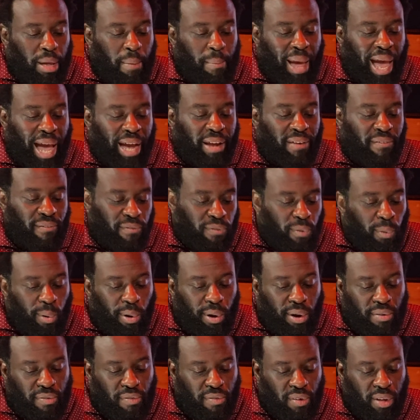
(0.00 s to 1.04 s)
back and
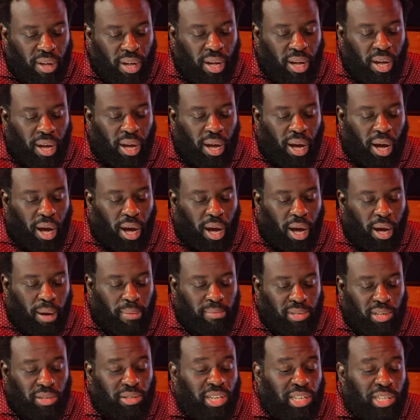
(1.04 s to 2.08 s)
forth.
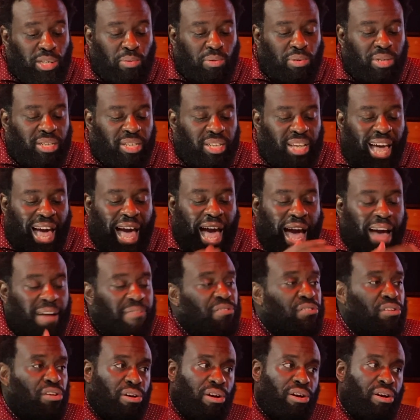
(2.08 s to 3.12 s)
So this was
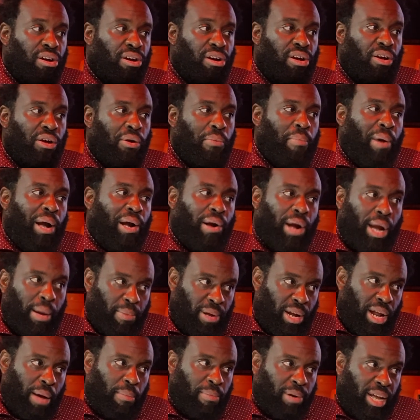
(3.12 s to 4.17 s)
after my Grammy
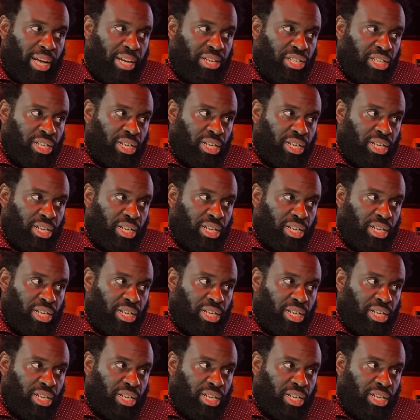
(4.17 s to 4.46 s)
nomination.